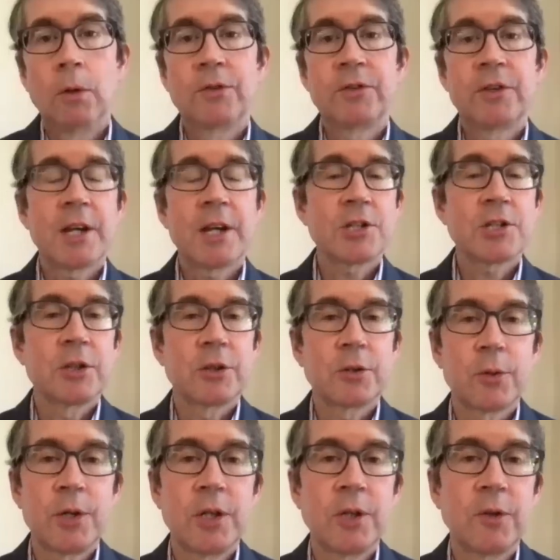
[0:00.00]
Section
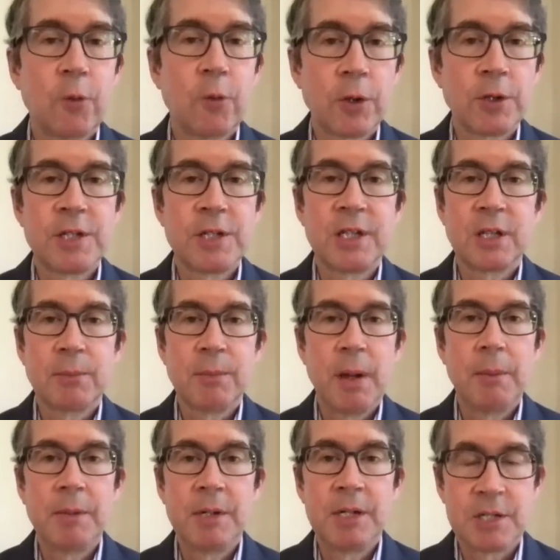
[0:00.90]
3 of the 14th
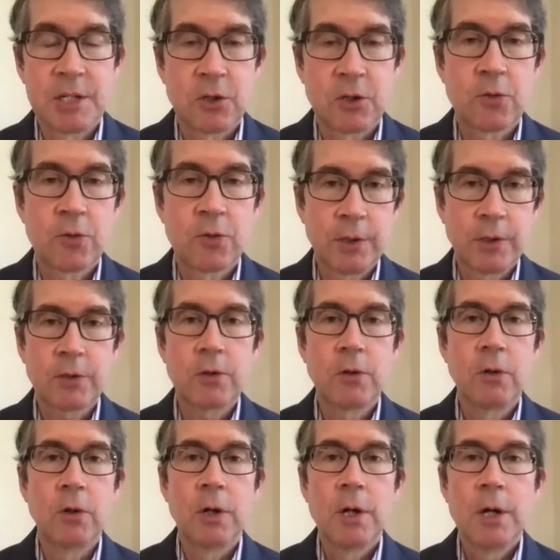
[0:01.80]
Amendment is a
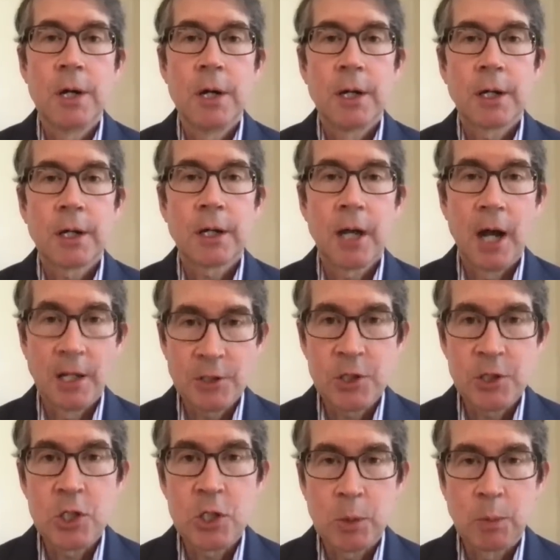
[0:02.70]
critical
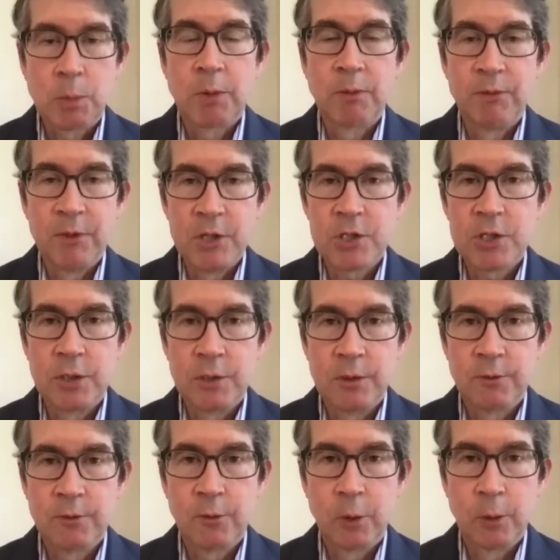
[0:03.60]
constitutional
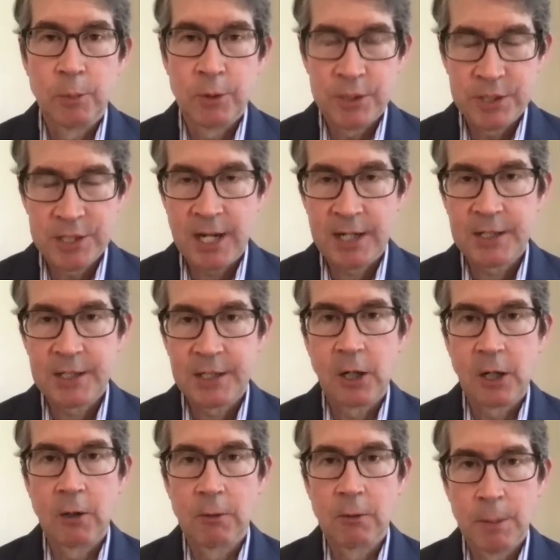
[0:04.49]
provision for protecting
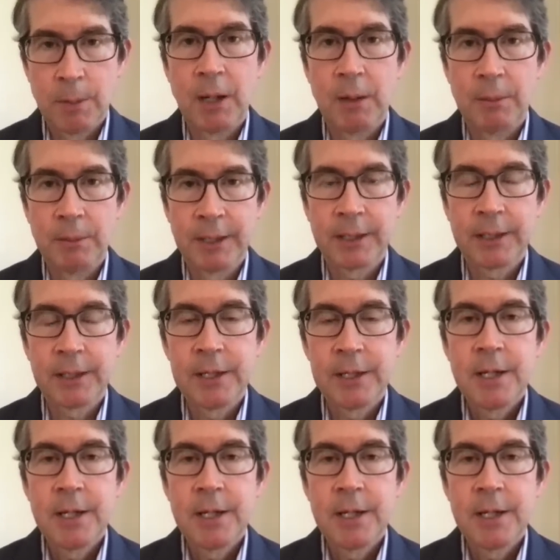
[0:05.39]
our republic.